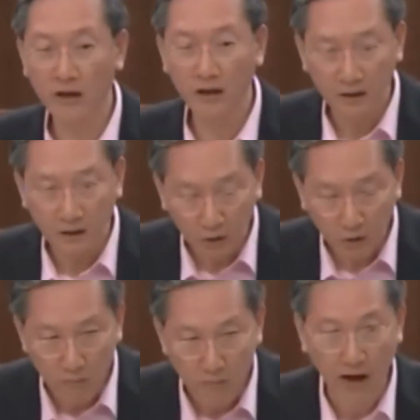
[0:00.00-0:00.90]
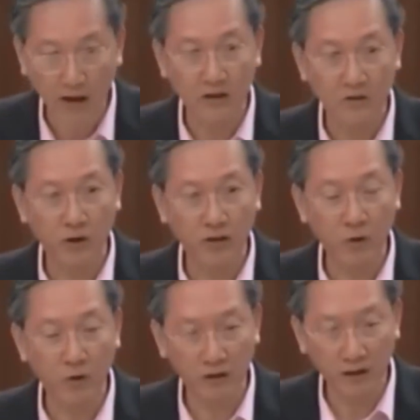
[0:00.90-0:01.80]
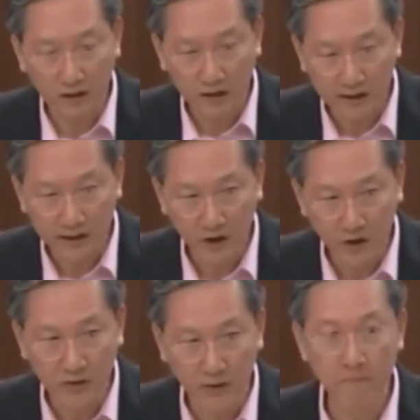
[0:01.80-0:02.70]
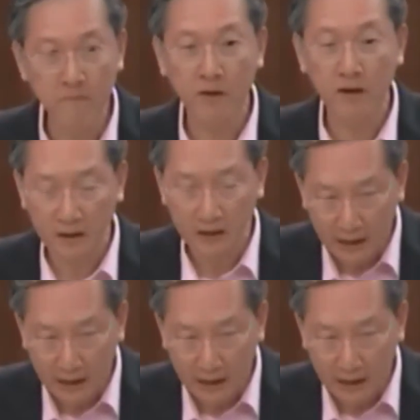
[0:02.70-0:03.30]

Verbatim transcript: and localized Peking opera, so